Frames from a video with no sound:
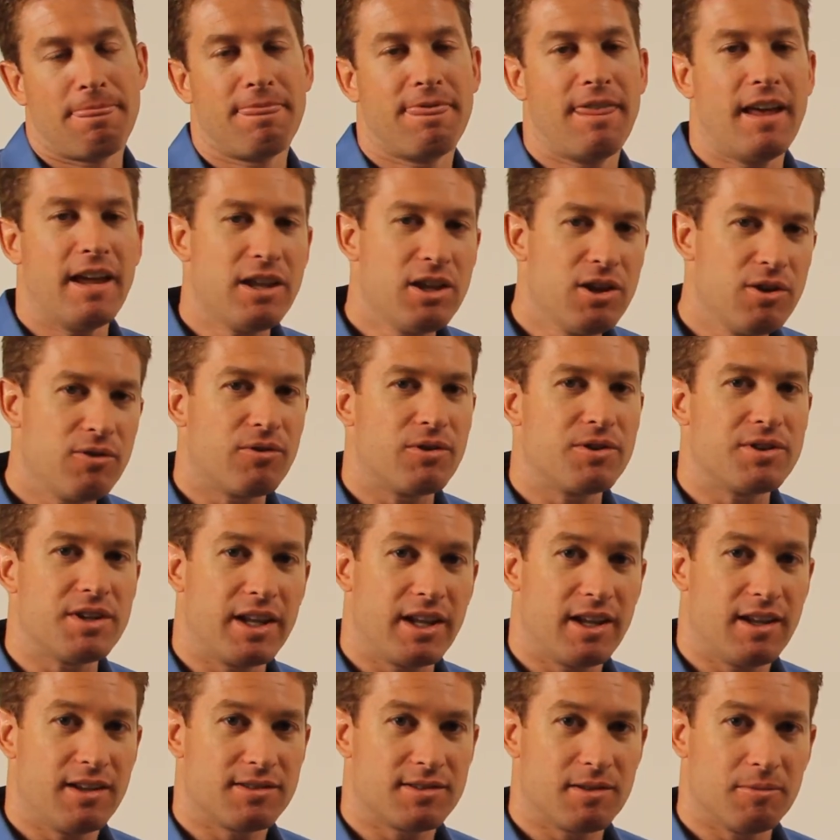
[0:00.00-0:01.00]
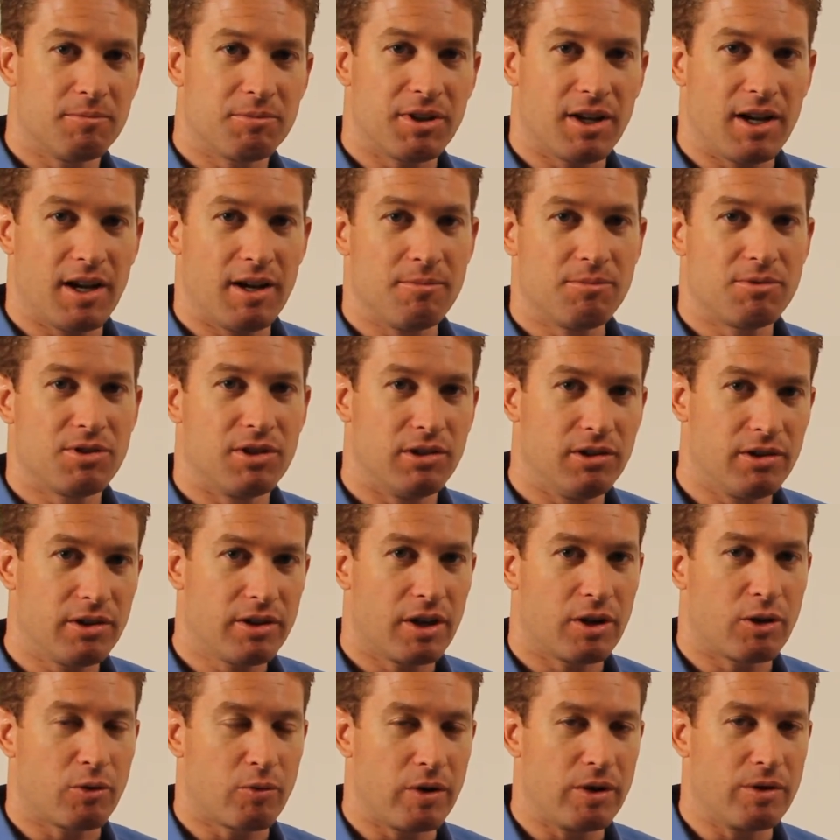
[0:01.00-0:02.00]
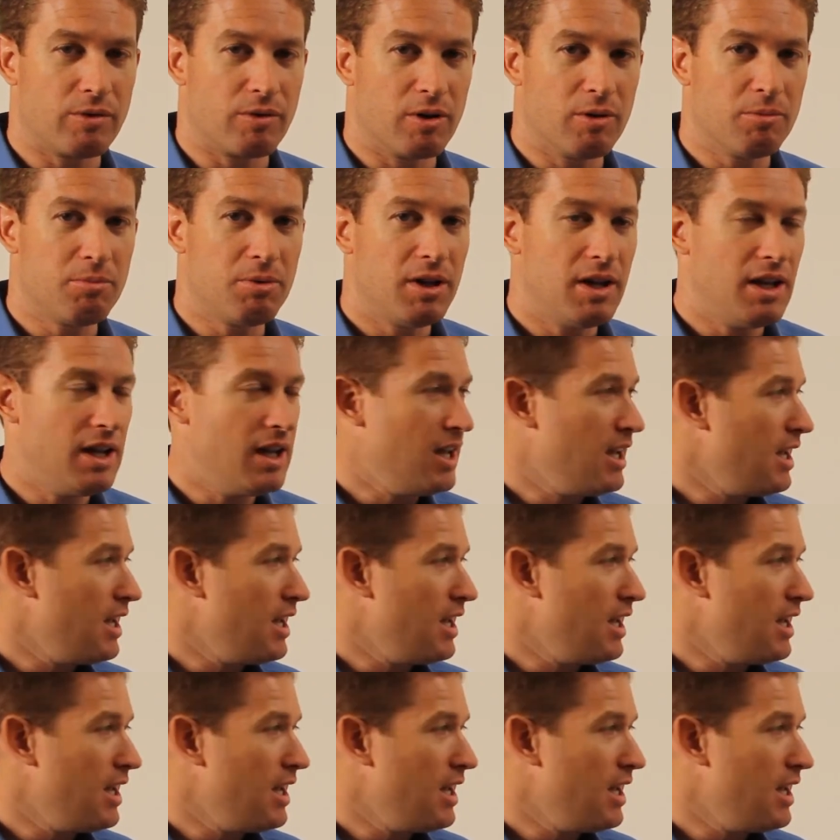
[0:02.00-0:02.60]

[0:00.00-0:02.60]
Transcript: Thank you for taking some time to look at GreenRope.